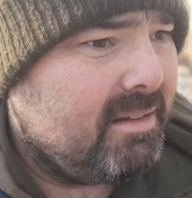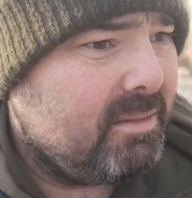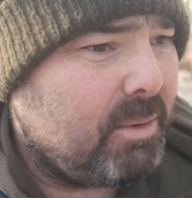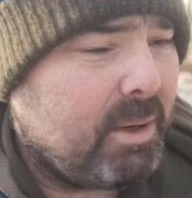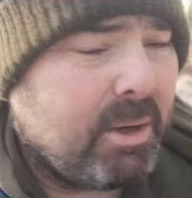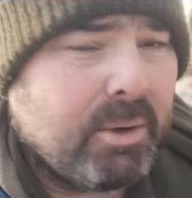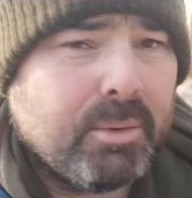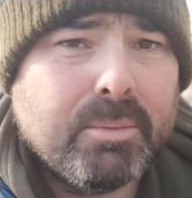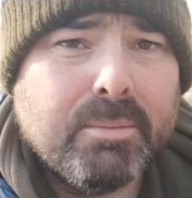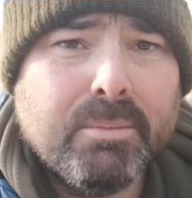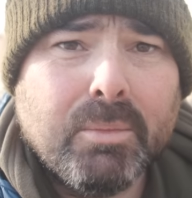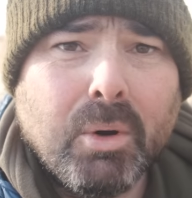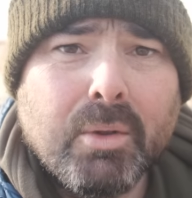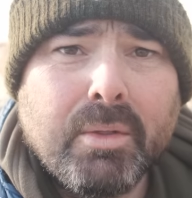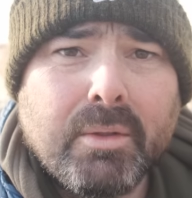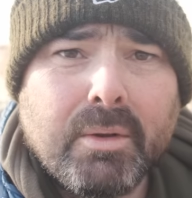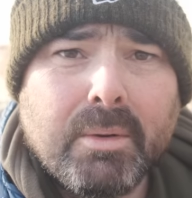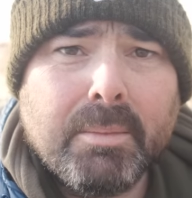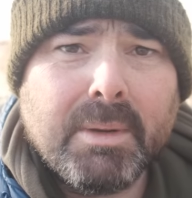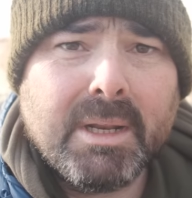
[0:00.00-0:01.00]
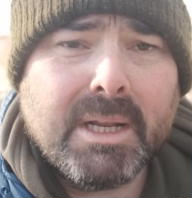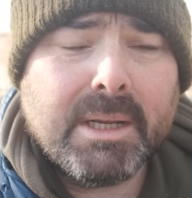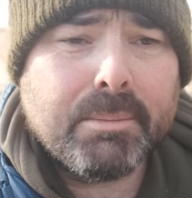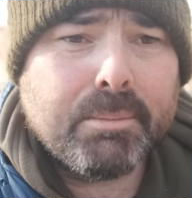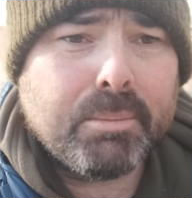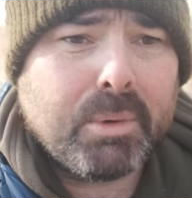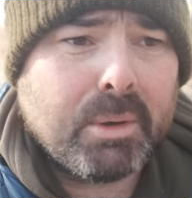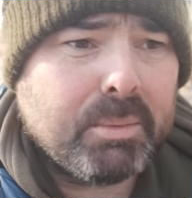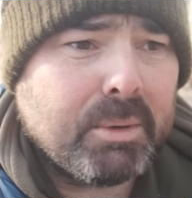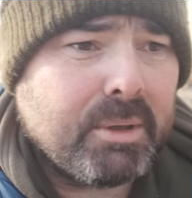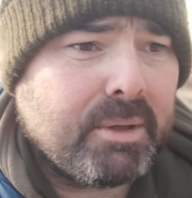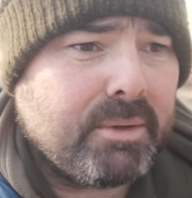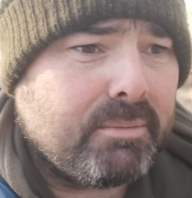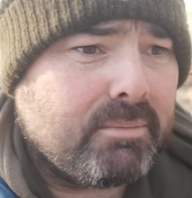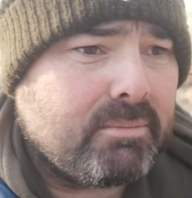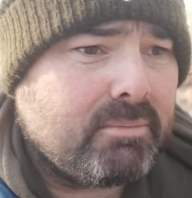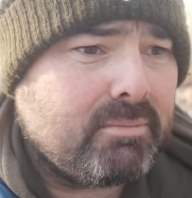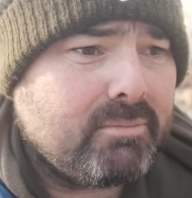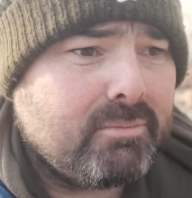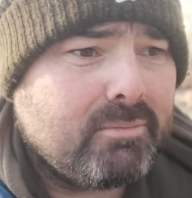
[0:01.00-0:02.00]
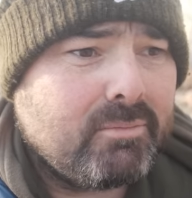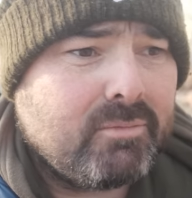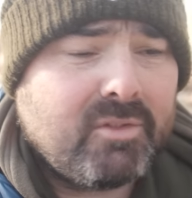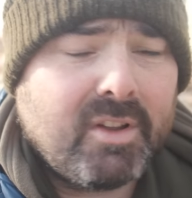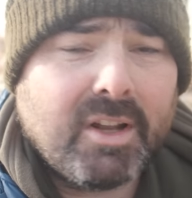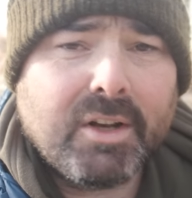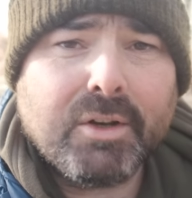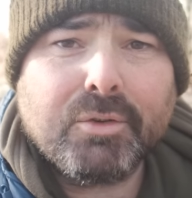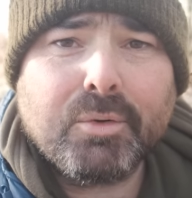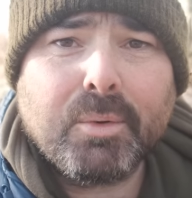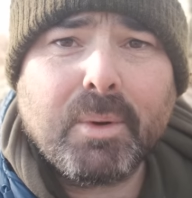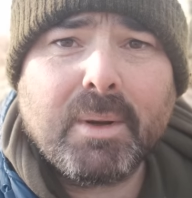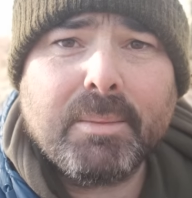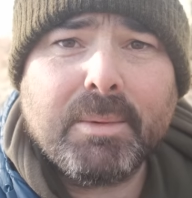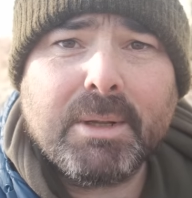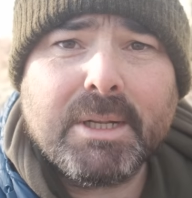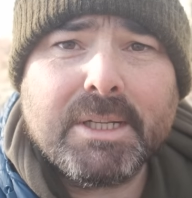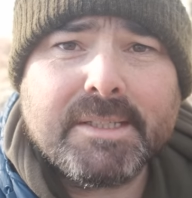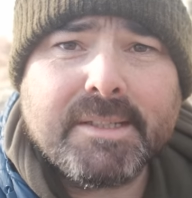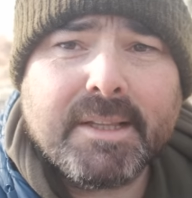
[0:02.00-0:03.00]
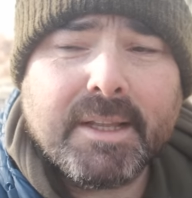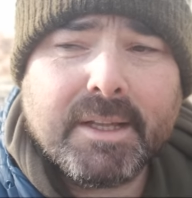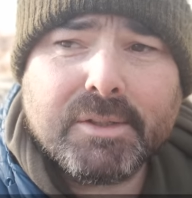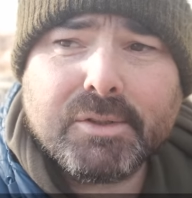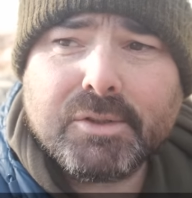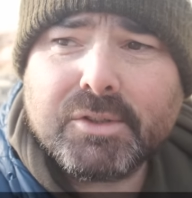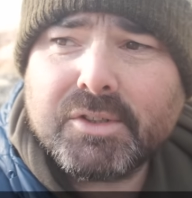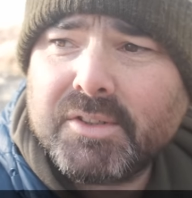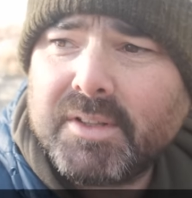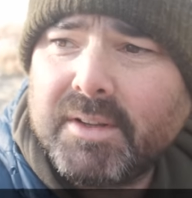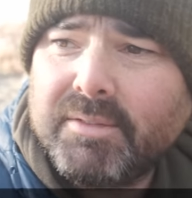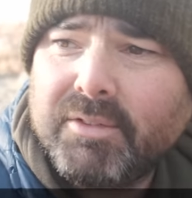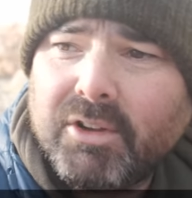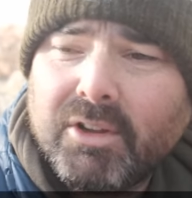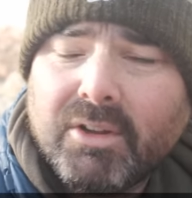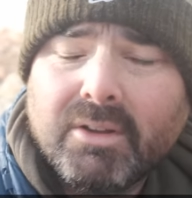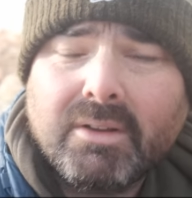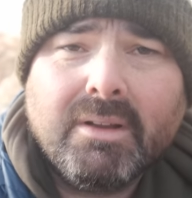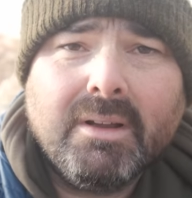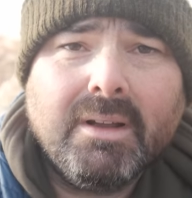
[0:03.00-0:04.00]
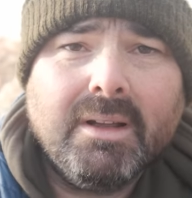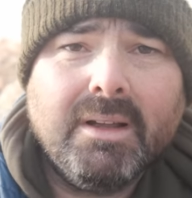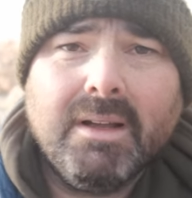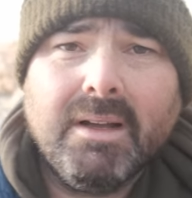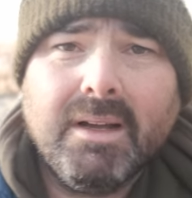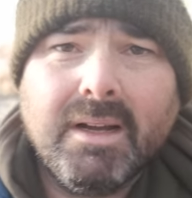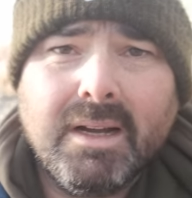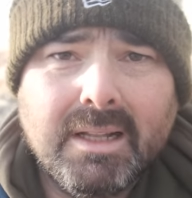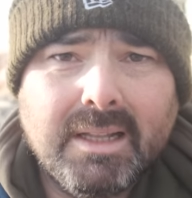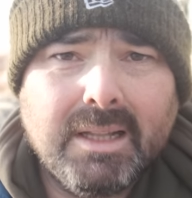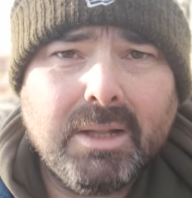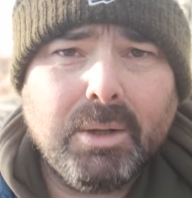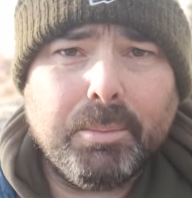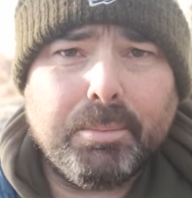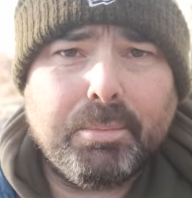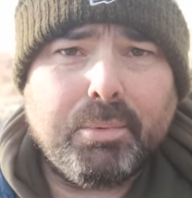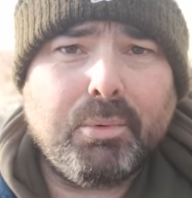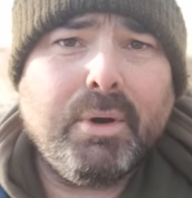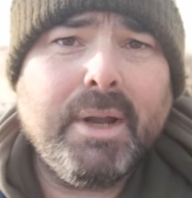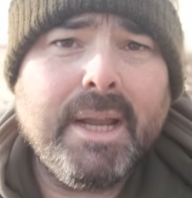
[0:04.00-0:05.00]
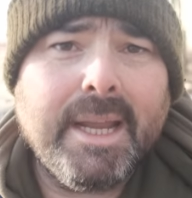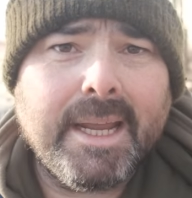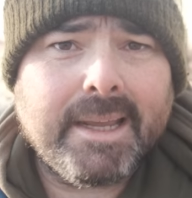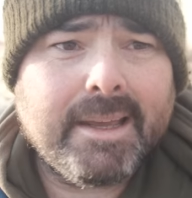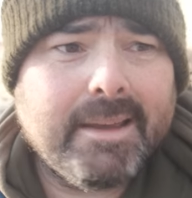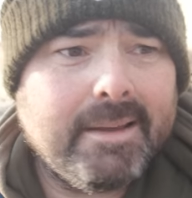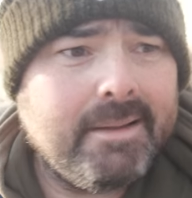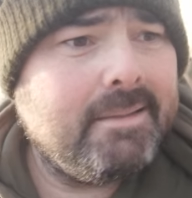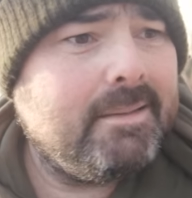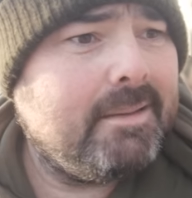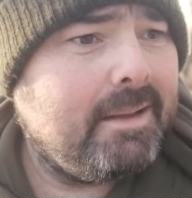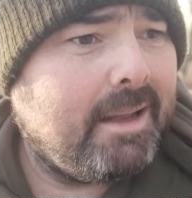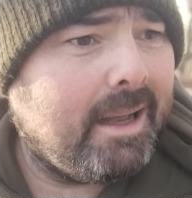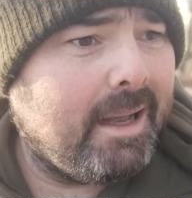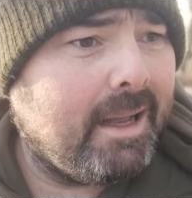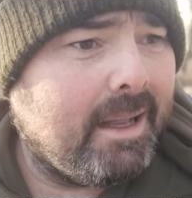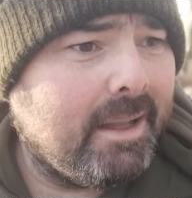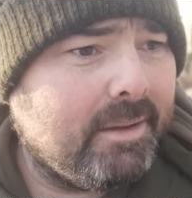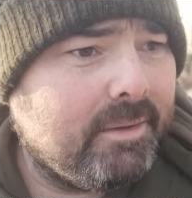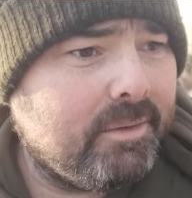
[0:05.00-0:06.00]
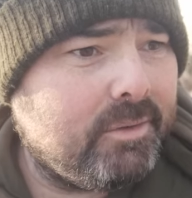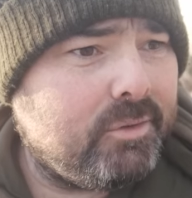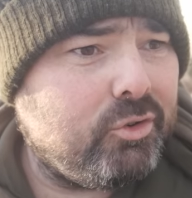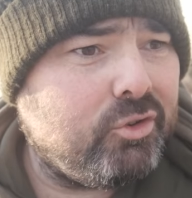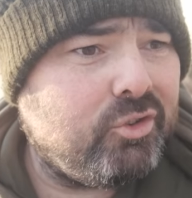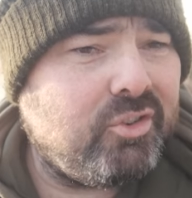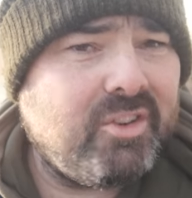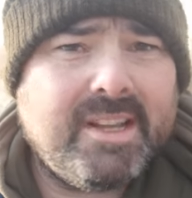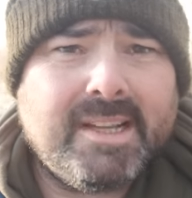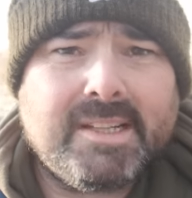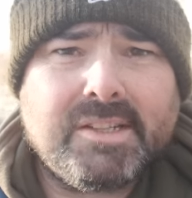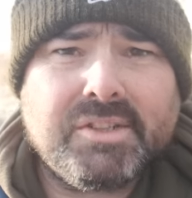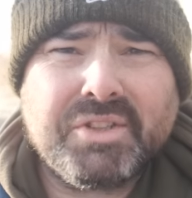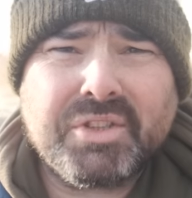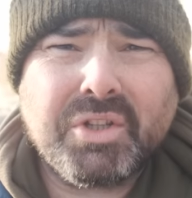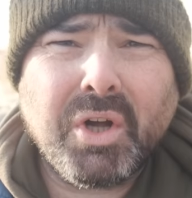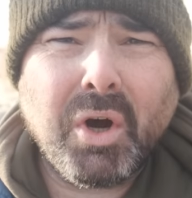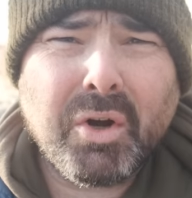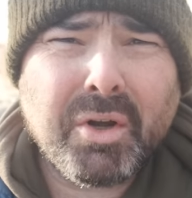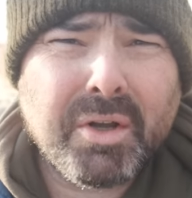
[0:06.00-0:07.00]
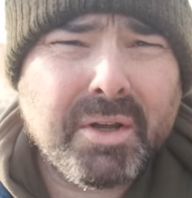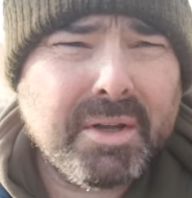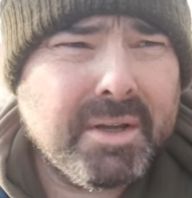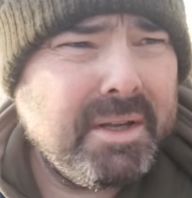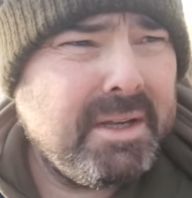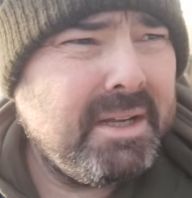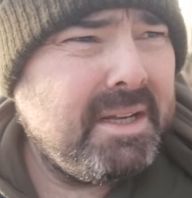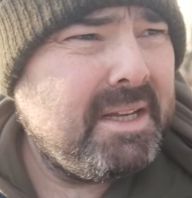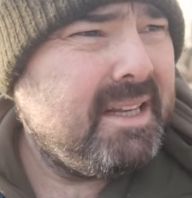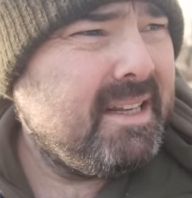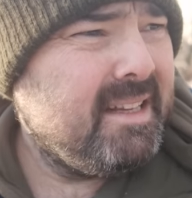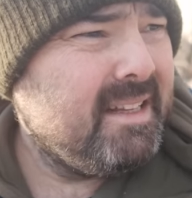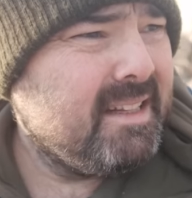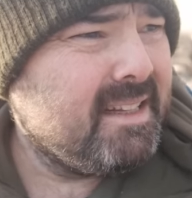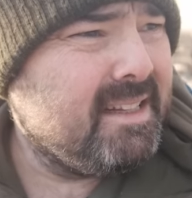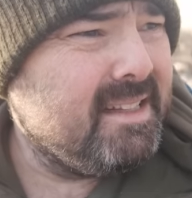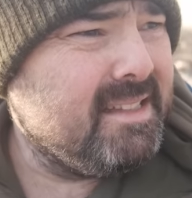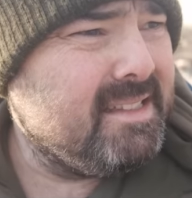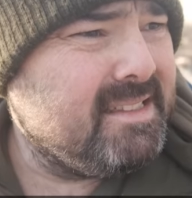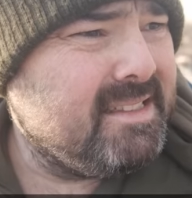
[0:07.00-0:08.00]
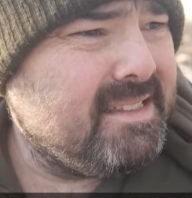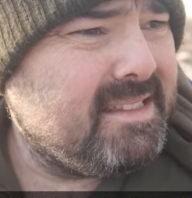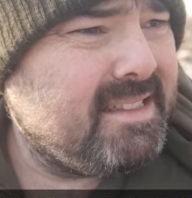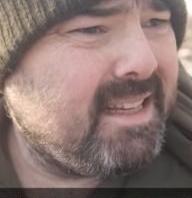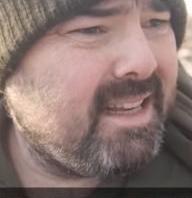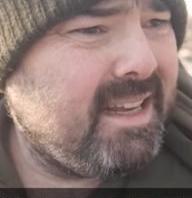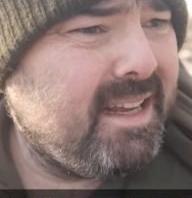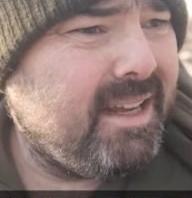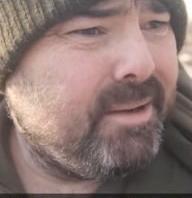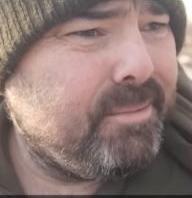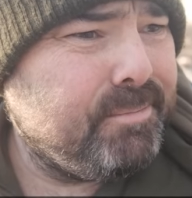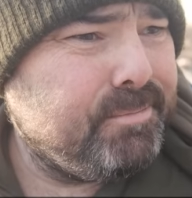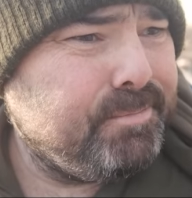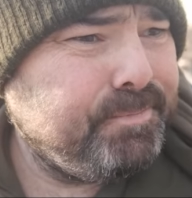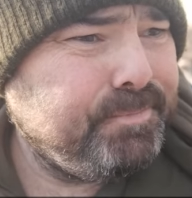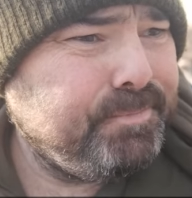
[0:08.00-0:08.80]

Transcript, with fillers: well, more than a minute, probably 10 or 20 minutes there and just have a, a little break and just take stock because uh,